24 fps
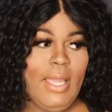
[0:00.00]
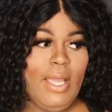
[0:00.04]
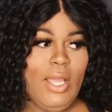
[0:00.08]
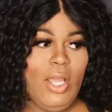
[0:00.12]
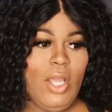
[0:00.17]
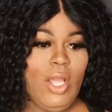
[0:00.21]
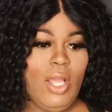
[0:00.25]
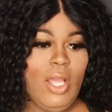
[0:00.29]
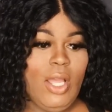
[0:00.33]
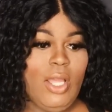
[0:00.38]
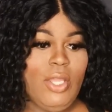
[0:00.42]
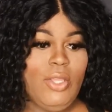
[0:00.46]

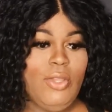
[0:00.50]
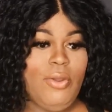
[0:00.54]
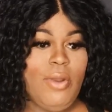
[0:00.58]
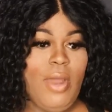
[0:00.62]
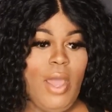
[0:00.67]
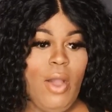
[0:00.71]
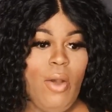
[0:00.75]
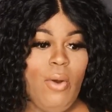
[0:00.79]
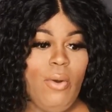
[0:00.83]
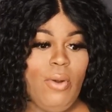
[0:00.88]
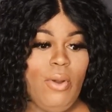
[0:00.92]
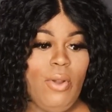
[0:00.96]
you
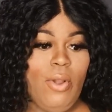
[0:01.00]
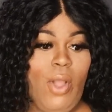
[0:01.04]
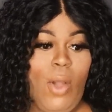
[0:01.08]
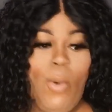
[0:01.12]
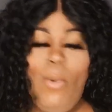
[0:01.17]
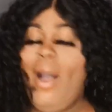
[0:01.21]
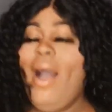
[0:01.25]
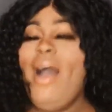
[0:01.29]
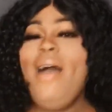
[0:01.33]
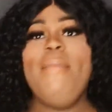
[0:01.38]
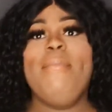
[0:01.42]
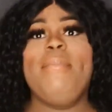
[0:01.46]
know, go
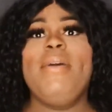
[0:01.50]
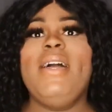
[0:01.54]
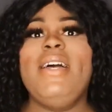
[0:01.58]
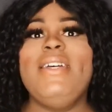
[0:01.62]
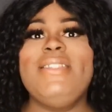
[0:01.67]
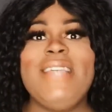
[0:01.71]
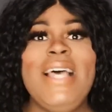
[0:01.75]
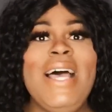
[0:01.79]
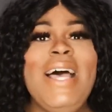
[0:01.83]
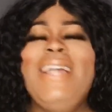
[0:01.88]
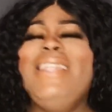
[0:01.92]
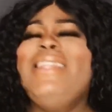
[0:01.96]
up because
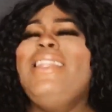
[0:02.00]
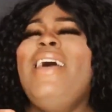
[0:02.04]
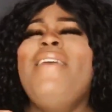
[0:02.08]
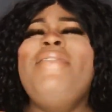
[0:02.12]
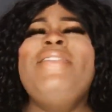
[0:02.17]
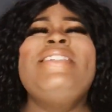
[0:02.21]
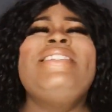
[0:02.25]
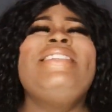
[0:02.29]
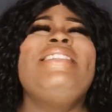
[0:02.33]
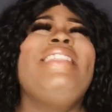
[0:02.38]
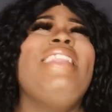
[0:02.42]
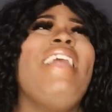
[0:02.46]
love is
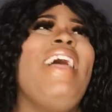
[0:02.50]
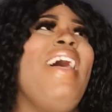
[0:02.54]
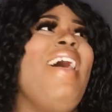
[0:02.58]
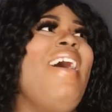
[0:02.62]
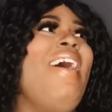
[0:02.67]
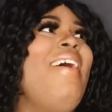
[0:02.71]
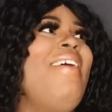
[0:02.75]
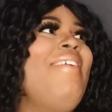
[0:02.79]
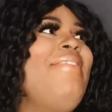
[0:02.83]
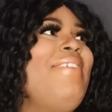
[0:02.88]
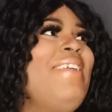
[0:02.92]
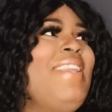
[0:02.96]

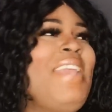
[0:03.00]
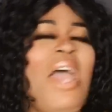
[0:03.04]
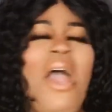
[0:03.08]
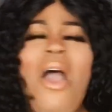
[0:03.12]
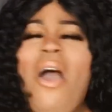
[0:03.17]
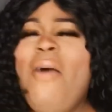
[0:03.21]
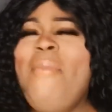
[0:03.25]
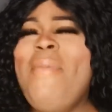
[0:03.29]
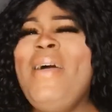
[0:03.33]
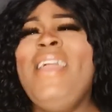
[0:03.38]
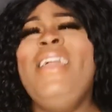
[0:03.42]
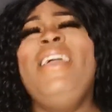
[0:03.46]
love. And oh
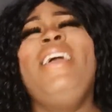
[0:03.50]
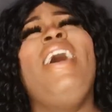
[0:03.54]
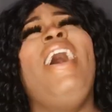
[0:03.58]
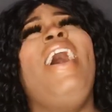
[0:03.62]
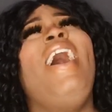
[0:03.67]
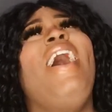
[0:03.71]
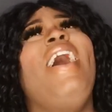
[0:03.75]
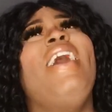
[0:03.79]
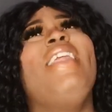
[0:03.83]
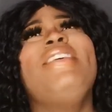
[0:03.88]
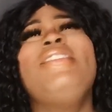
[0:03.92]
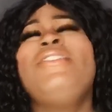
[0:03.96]
my
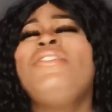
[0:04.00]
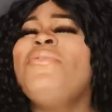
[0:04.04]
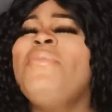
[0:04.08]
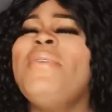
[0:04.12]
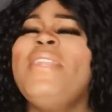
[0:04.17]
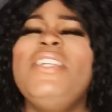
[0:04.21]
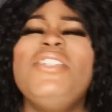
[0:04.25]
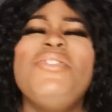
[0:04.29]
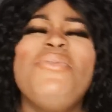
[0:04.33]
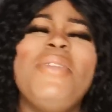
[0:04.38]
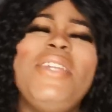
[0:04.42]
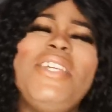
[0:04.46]
God, it's
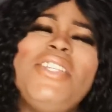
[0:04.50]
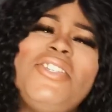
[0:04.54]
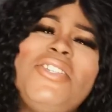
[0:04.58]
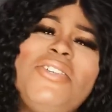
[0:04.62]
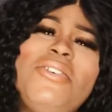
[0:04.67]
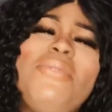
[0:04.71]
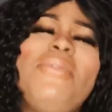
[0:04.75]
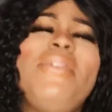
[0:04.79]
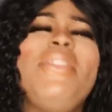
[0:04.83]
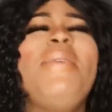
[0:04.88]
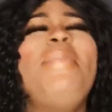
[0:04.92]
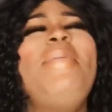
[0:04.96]
2022
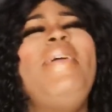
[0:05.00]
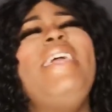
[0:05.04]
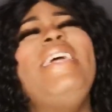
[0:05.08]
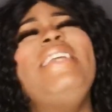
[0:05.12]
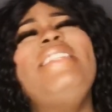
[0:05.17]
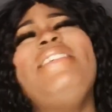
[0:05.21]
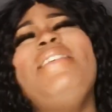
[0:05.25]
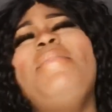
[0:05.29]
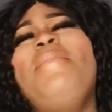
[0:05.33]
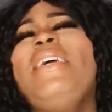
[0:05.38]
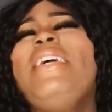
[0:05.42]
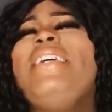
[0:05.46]
and the
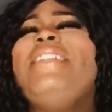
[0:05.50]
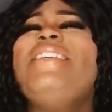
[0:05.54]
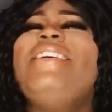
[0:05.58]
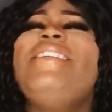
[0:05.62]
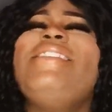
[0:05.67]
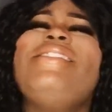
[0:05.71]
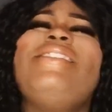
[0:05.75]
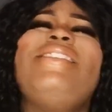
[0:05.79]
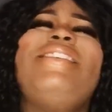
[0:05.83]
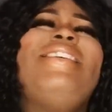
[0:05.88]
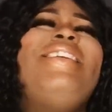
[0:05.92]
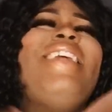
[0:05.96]
pandemic and this
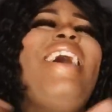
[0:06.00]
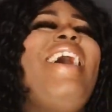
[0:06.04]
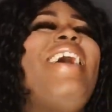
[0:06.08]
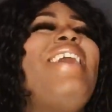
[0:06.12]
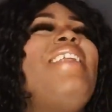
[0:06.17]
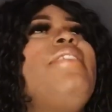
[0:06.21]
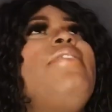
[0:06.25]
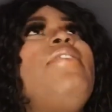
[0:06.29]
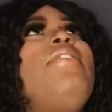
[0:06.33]
and that and third.